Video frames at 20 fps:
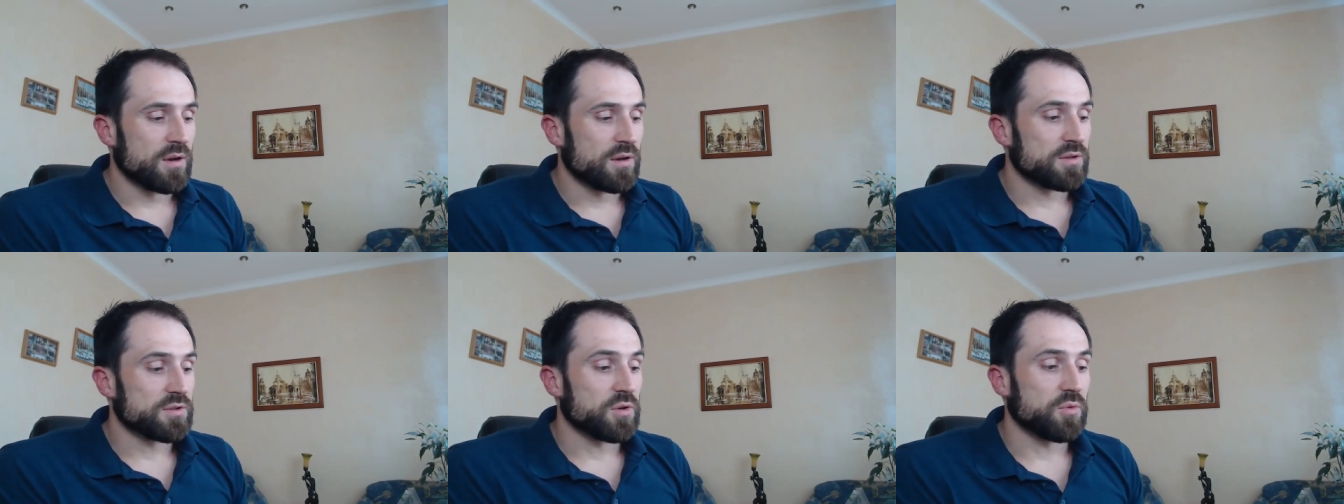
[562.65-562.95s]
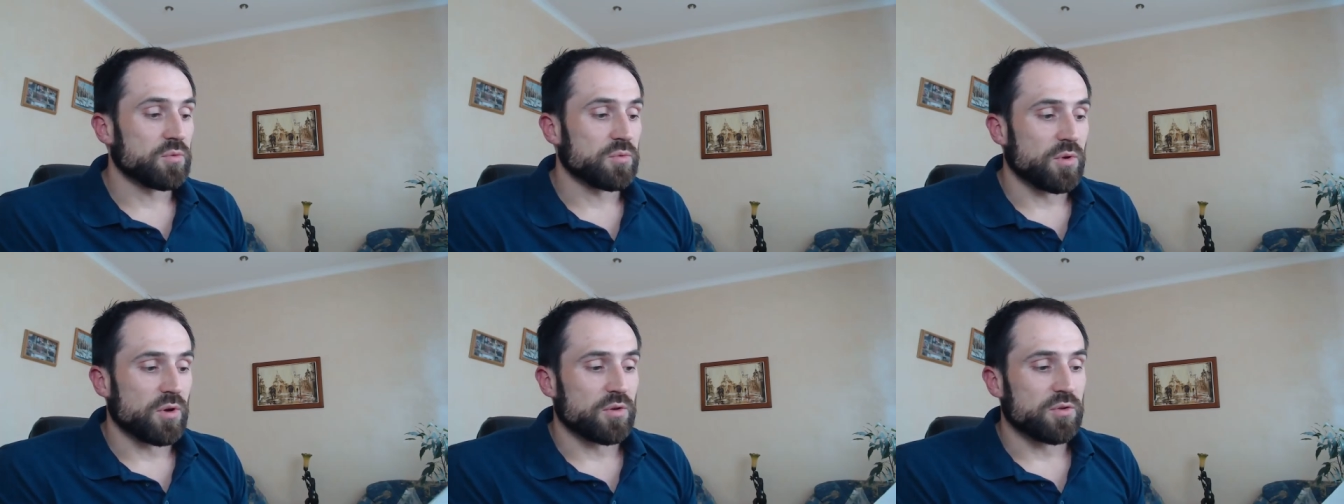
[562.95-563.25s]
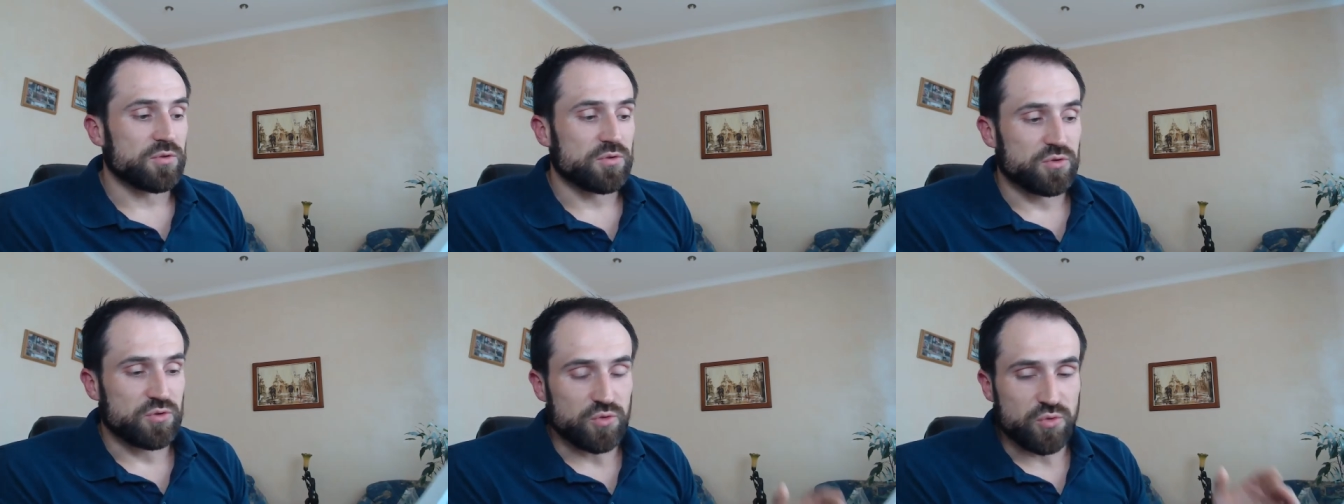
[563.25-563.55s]
So
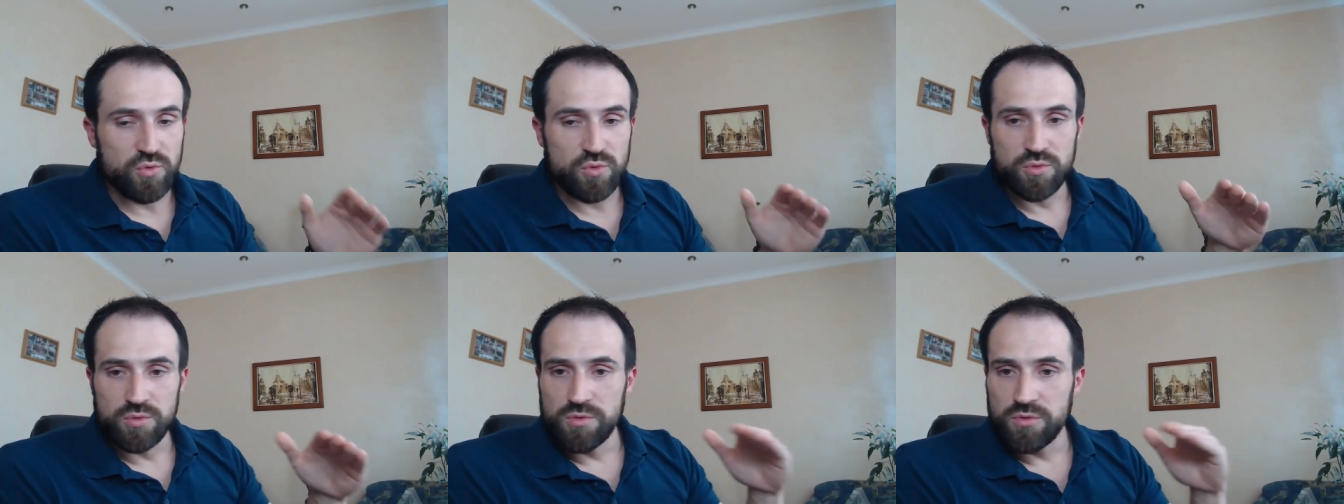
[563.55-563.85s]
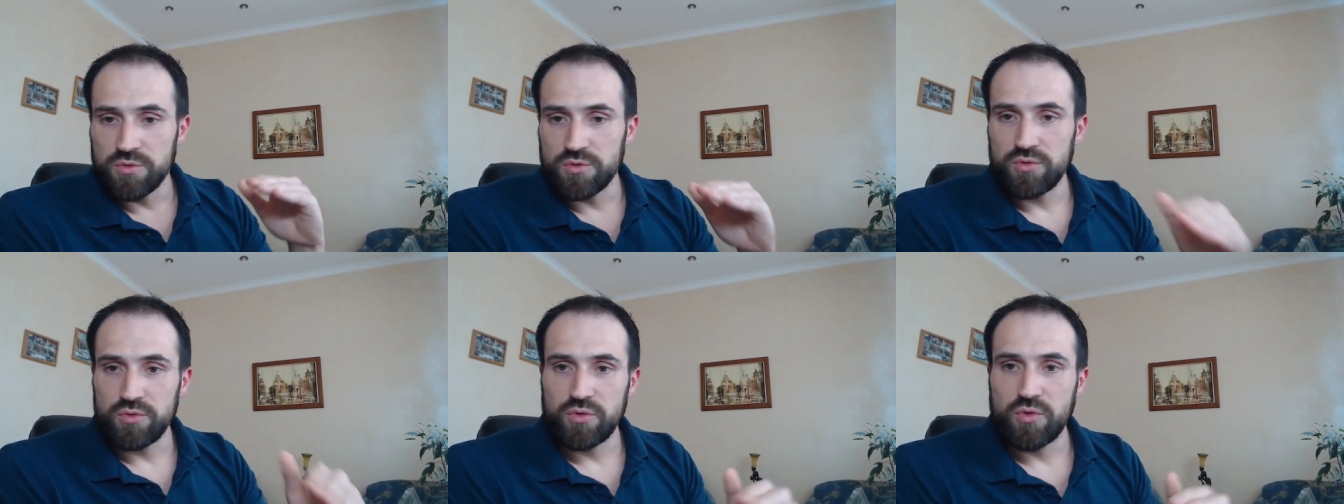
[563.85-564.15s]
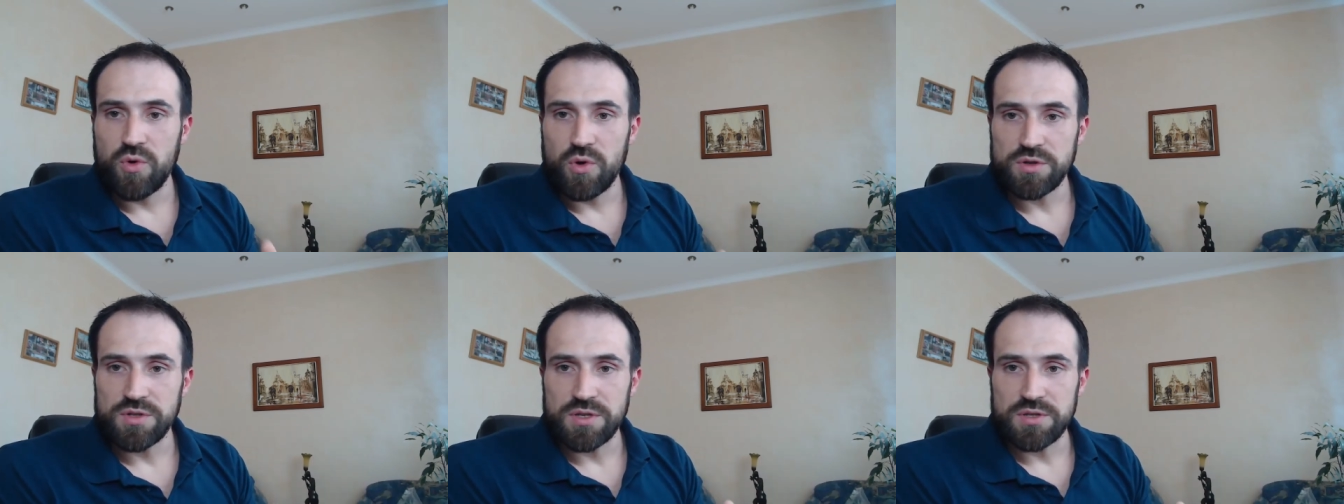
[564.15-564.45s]
two root
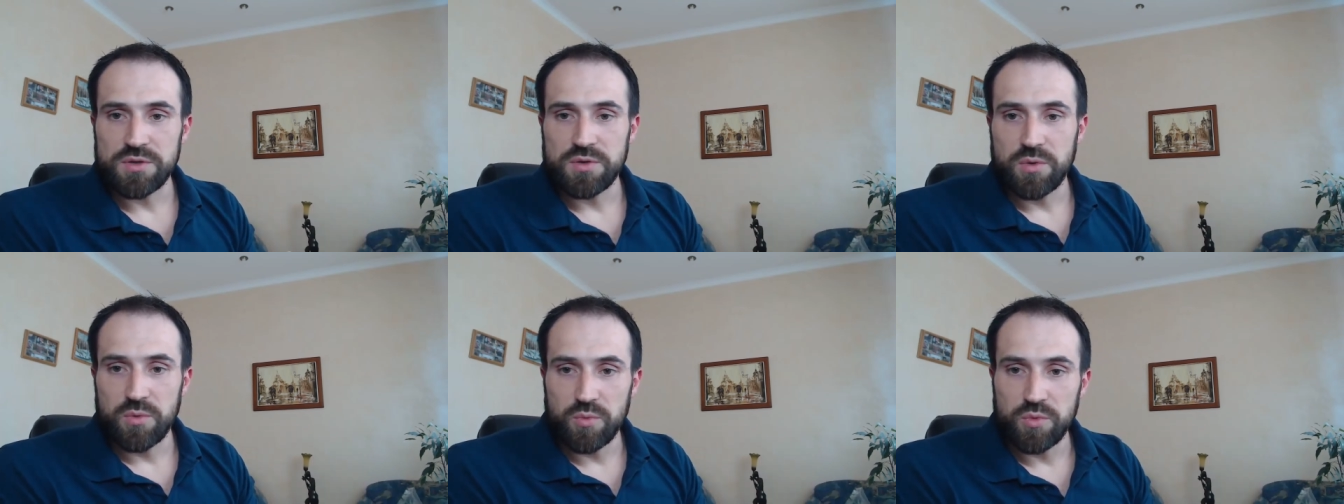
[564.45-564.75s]
causes